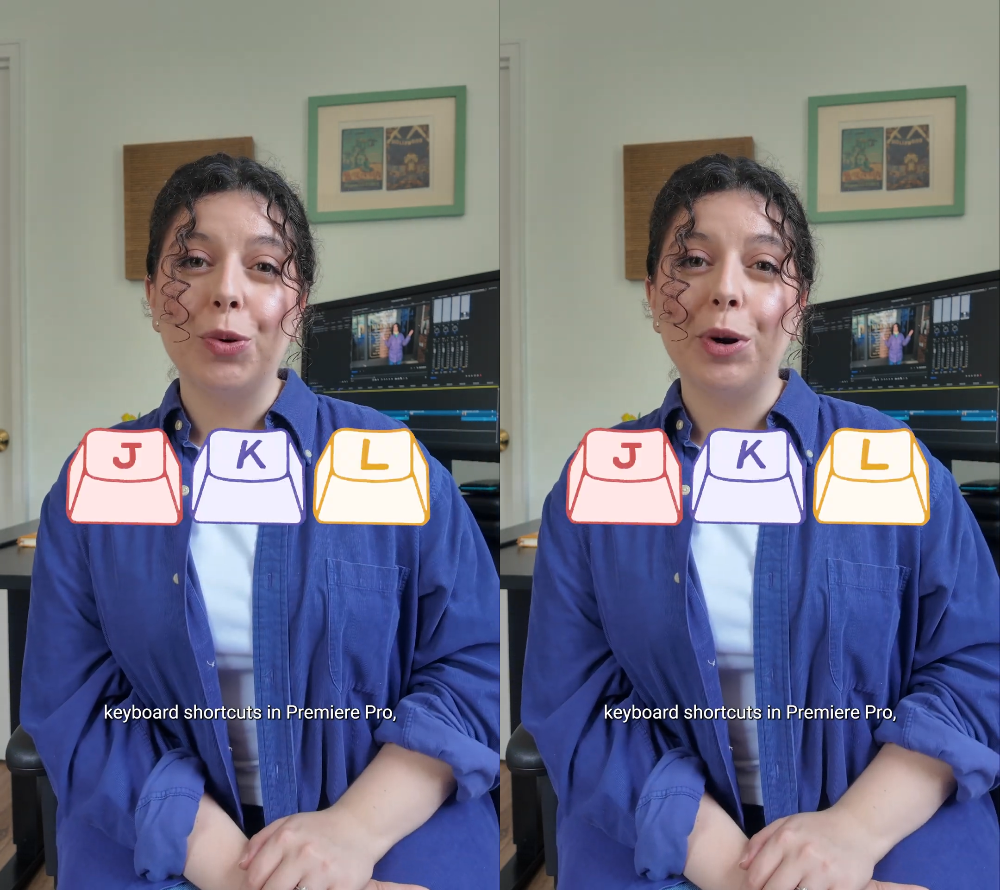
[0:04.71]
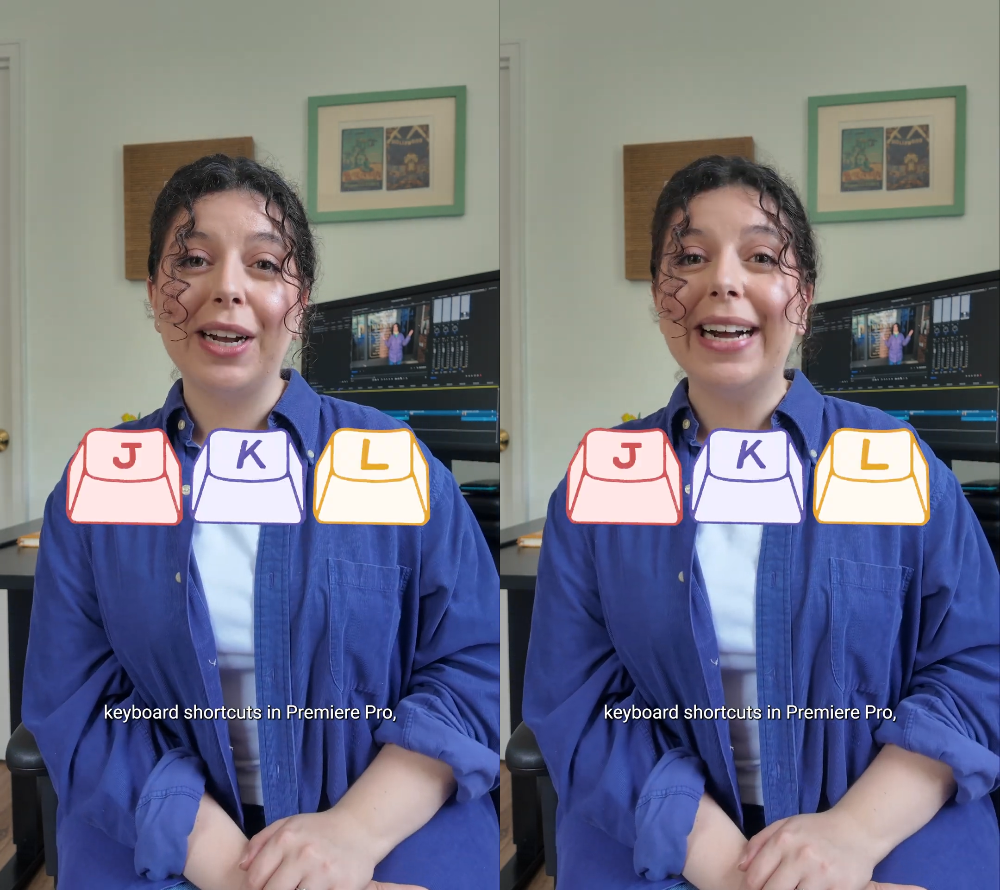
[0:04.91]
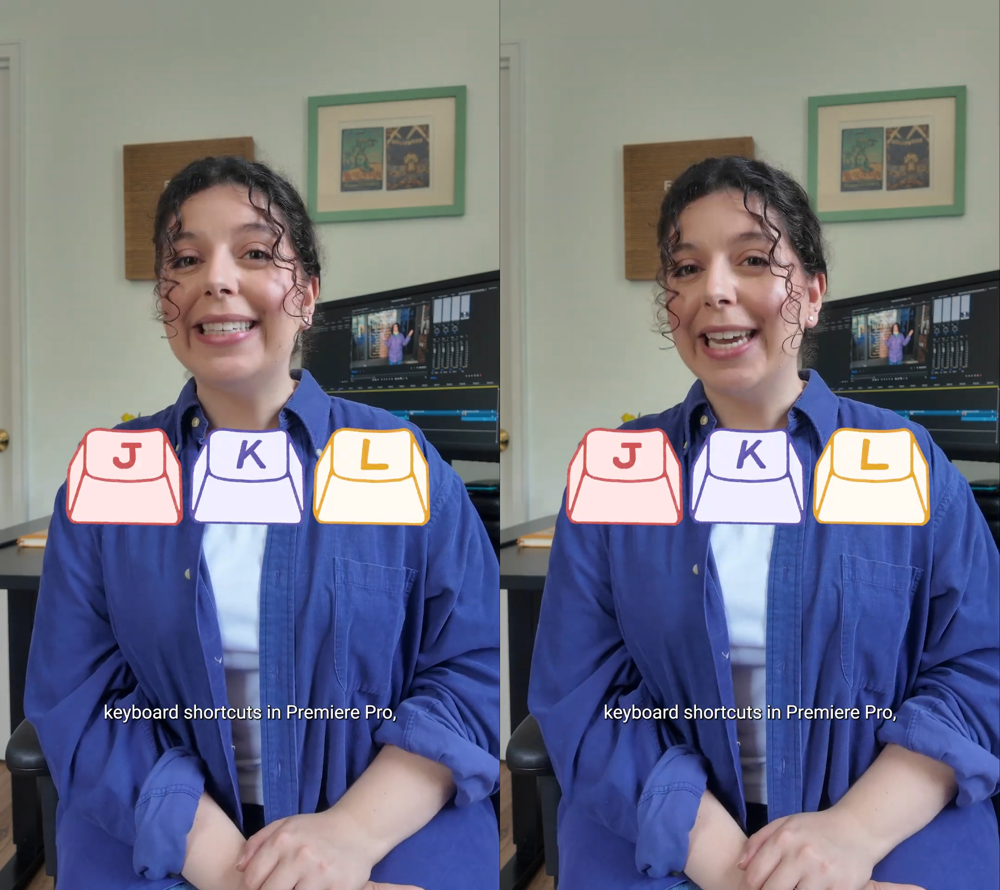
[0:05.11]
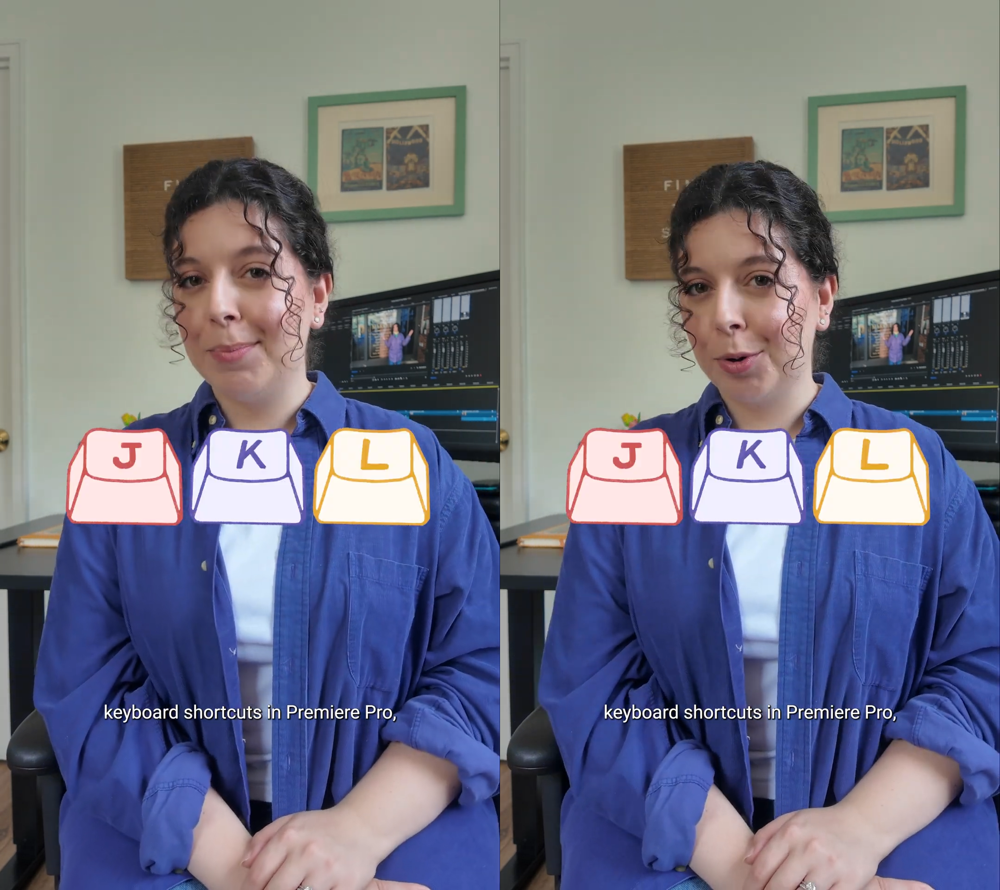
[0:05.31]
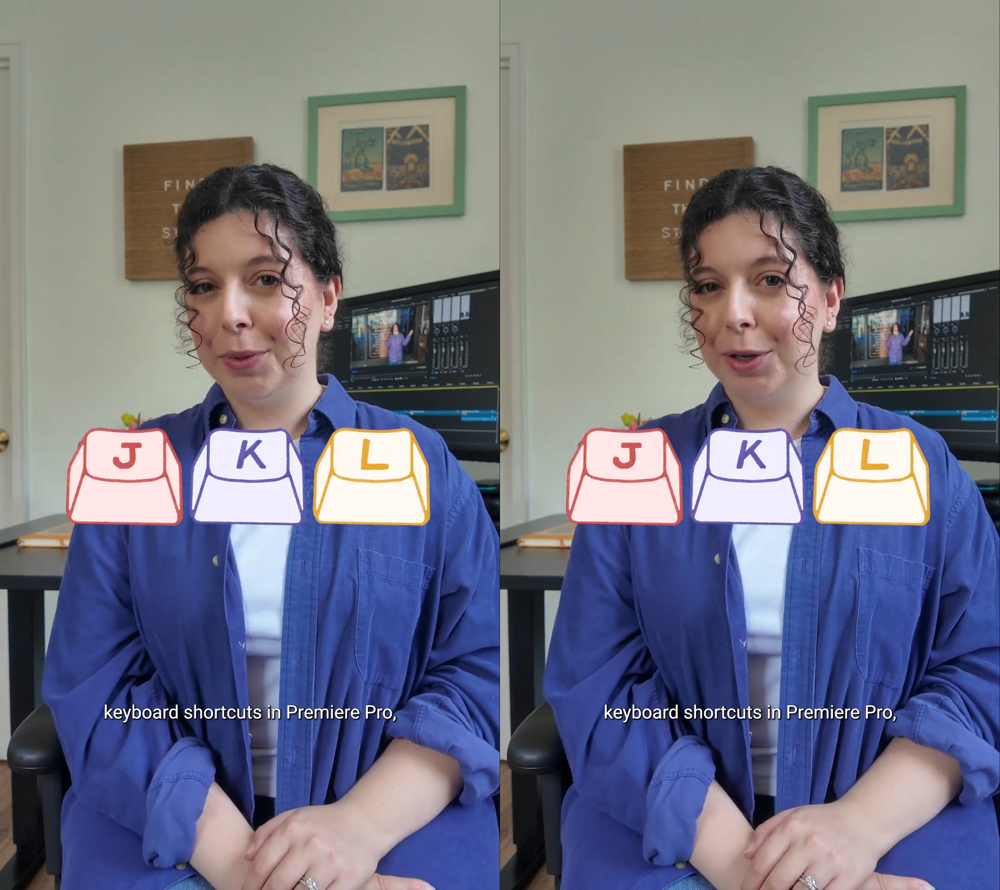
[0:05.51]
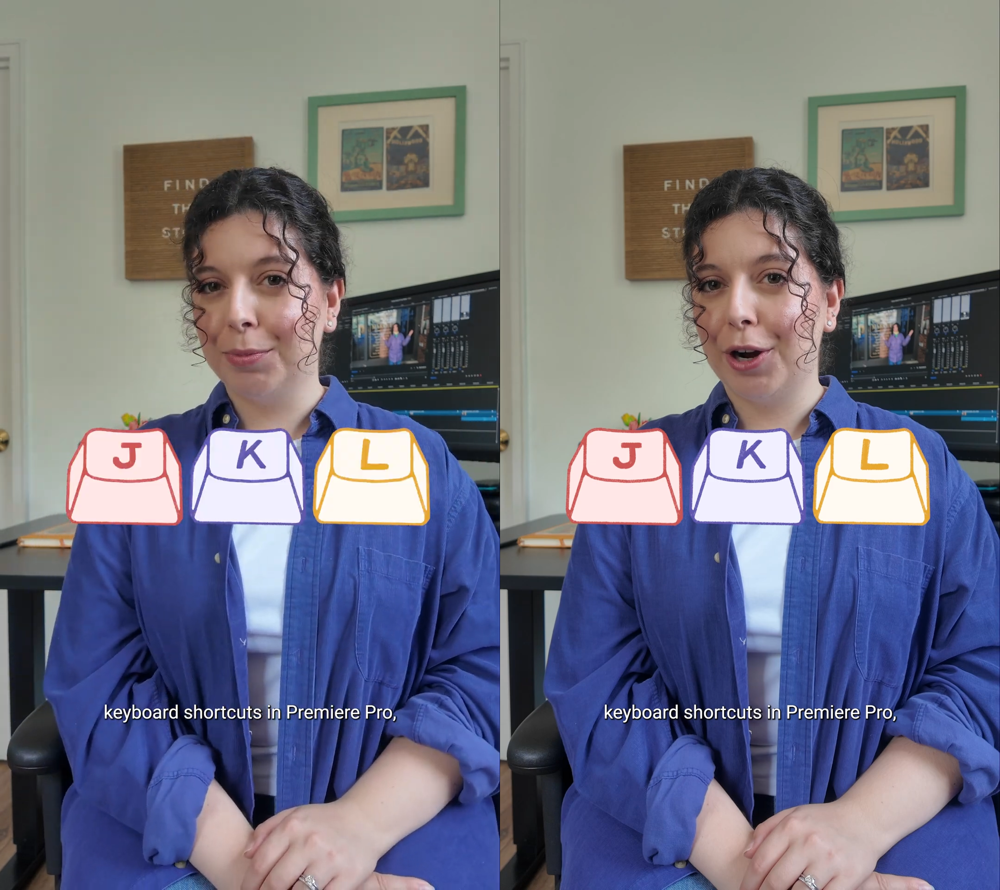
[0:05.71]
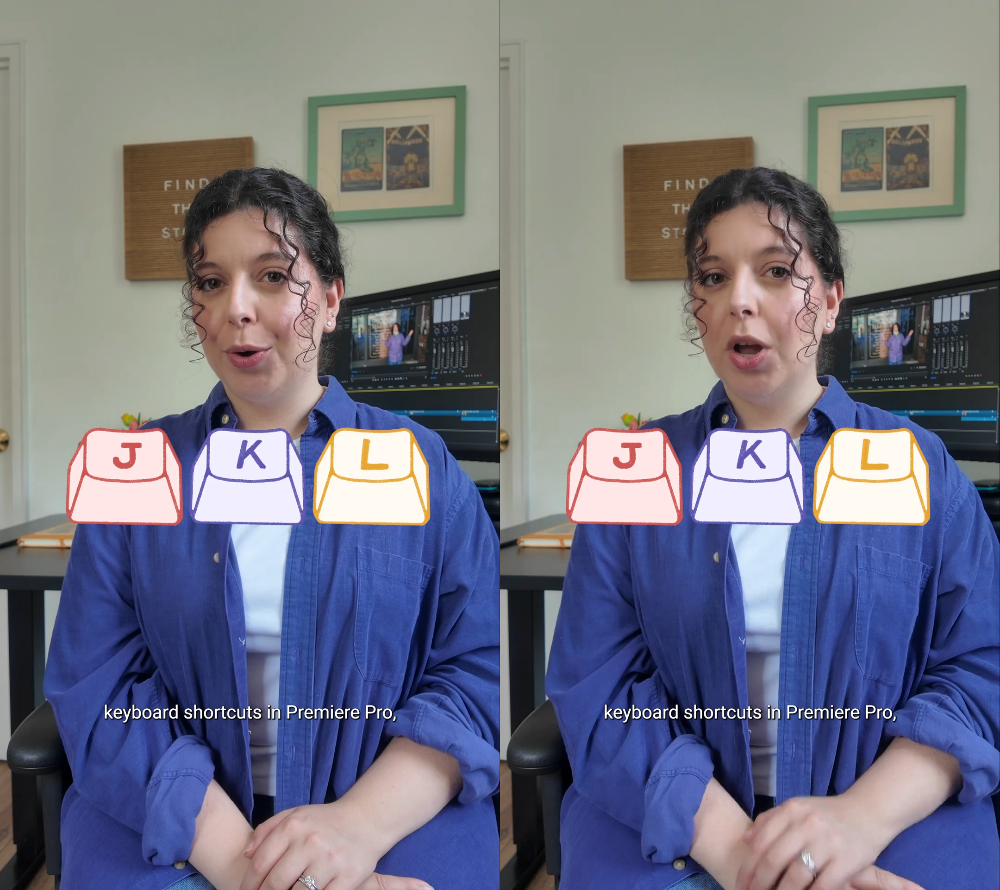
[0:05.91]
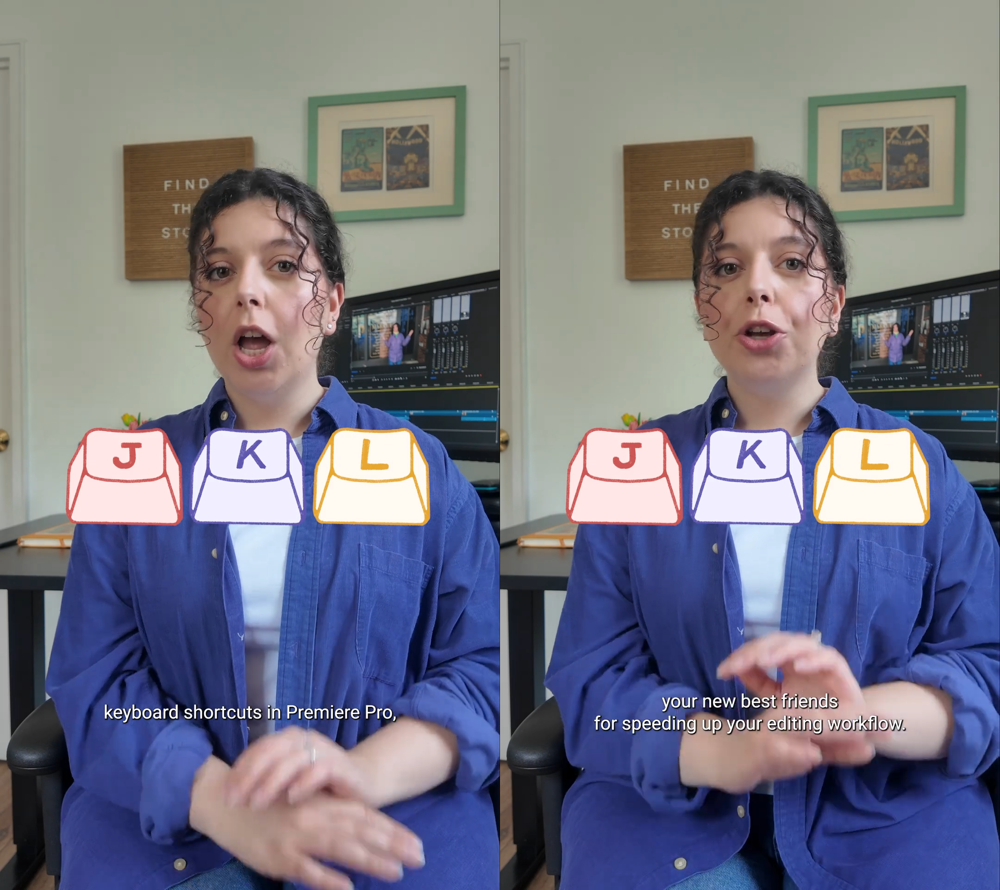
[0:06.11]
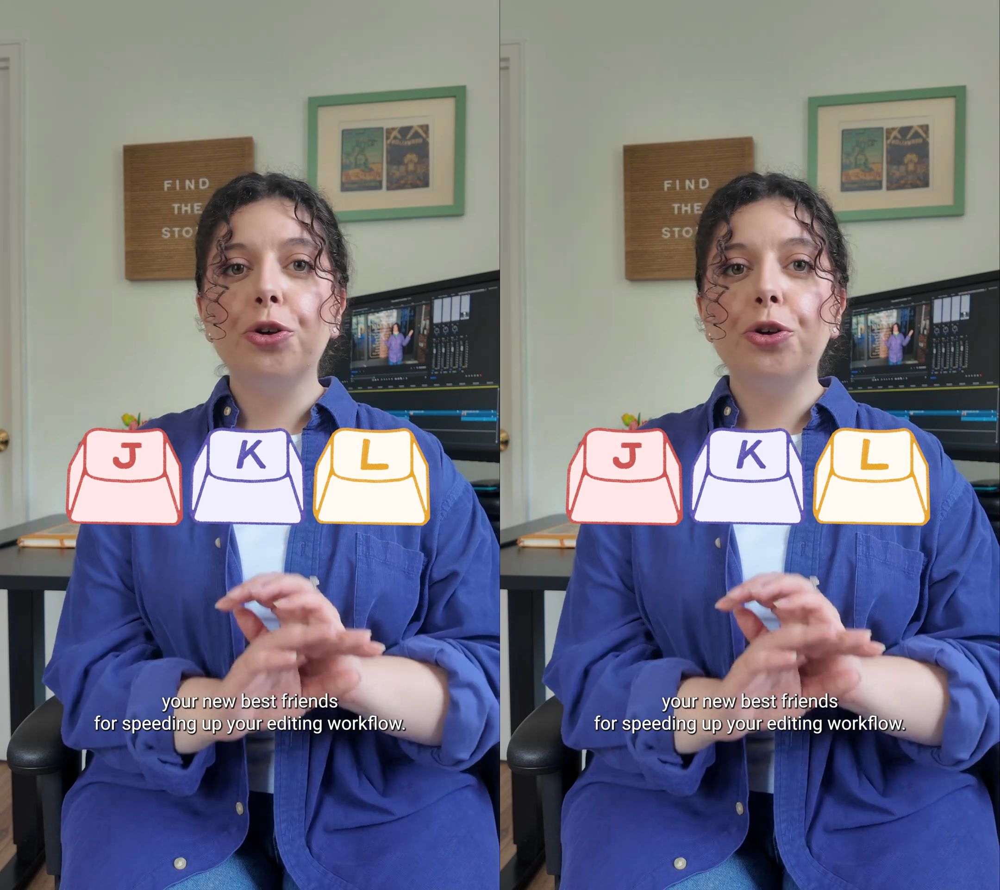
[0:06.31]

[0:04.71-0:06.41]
shortcuts in Premiere Pro,